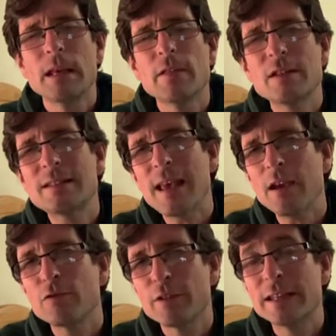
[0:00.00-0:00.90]
The
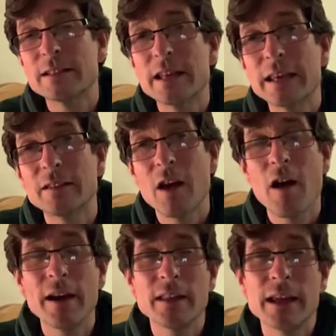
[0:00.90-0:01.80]
second reason is
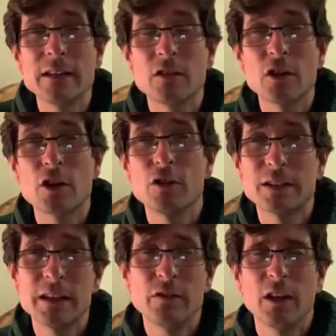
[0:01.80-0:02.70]
that God
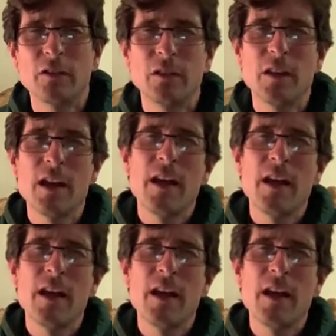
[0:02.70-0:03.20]
gives us